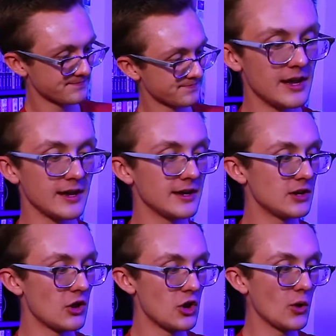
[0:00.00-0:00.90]
and
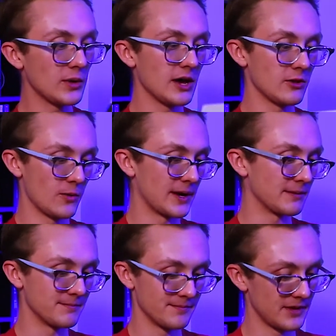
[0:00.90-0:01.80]
no yellowing.
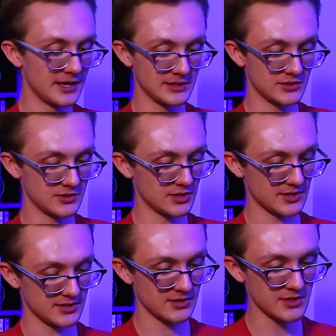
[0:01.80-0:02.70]
It's just,